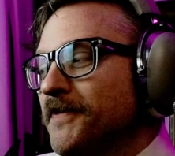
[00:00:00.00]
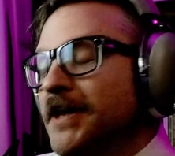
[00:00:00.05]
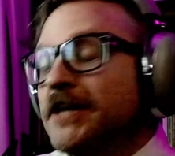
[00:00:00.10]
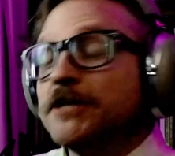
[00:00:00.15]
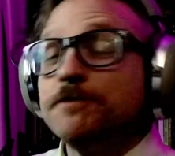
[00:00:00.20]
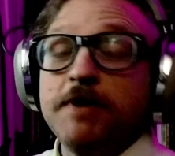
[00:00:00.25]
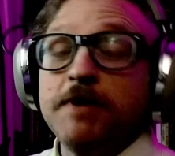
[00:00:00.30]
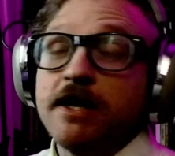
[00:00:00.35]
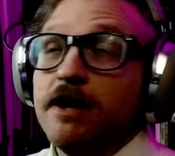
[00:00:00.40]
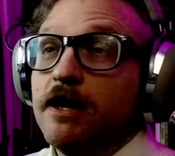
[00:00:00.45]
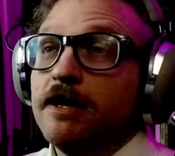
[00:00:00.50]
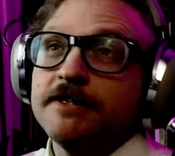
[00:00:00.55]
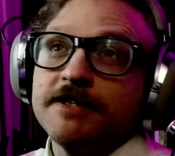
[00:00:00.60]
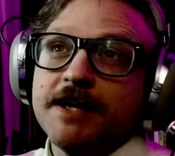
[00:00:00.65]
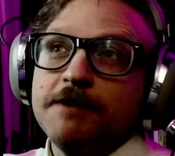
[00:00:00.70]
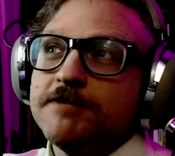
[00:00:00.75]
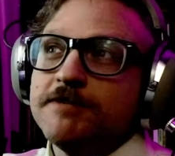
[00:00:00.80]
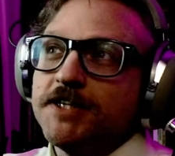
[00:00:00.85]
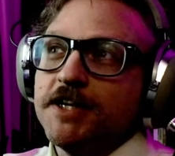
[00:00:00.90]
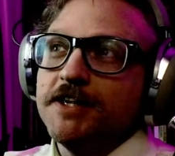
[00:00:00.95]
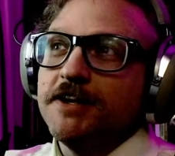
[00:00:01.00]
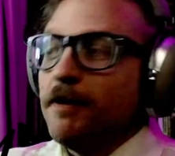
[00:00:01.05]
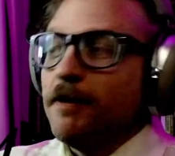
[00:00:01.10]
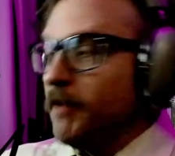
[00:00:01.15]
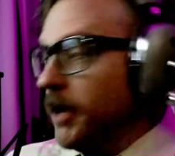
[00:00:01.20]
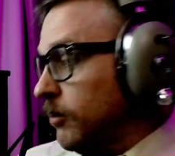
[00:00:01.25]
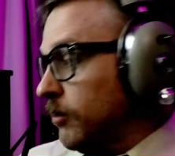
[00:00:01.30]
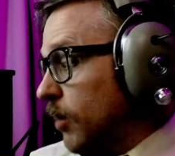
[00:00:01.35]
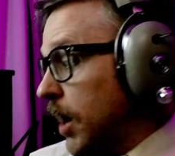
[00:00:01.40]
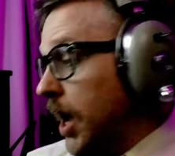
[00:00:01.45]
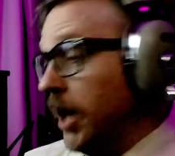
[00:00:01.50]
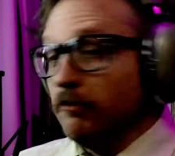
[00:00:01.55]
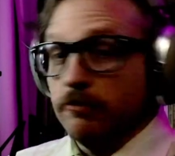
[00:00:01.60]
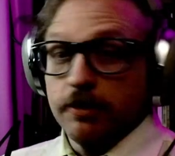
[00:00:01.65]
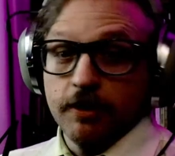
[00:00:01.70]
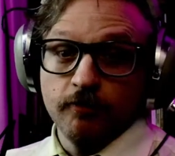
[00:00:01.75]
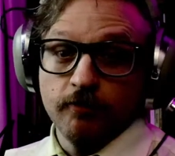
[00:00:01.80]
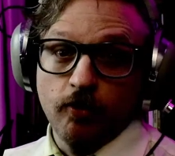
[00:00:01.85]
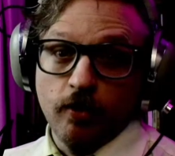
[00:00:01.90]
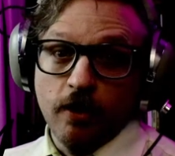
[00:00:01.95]
is because I'm sitting there, I'm like, well, I
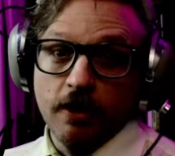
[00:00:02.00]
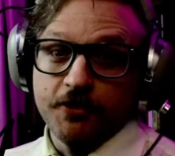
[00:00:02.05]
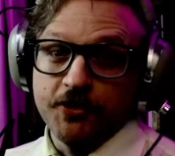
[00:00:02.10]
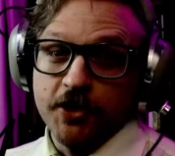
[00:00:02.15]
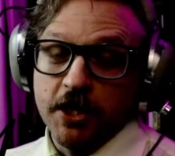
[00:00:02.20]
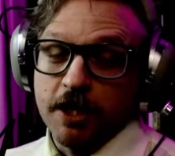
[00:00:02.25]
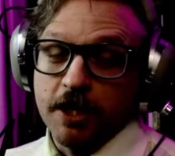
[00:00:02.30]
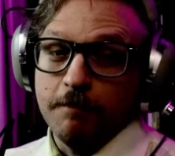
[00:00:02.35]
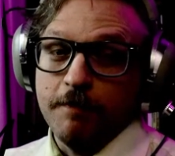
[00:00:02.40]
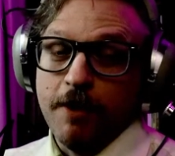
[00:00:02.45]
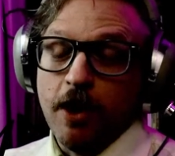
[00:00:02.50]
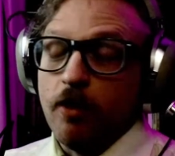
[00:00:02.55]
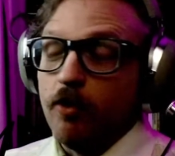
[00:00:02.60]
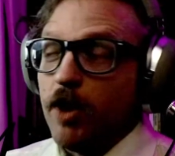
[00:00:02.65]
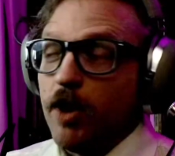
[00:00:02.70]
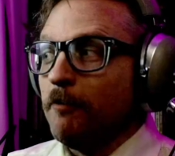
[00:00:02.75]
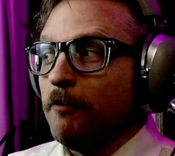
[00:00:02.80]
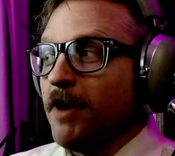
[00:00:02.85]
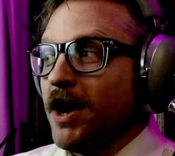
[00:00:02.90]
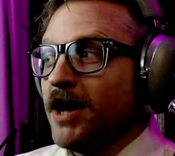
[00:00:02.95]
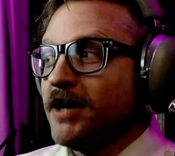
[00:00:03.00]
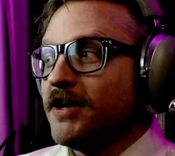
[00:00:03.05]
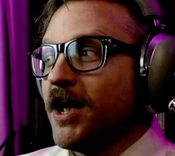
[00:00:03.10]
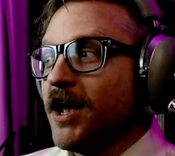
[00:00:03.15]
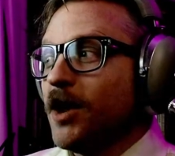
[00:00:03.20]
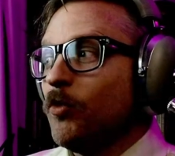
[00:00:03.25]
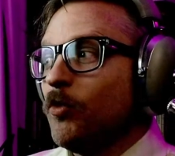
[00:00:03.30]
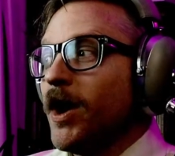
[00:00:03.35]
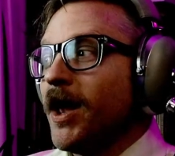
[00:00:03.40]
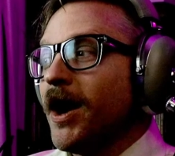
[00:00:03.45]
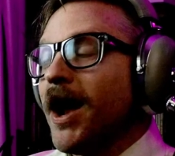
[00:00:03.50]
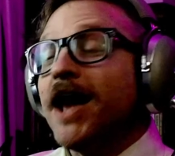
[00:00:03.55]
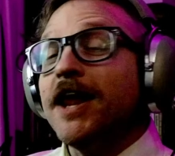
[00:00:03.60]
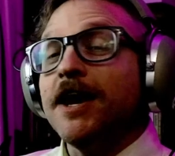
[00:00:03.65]
don't even want to think about how my day went.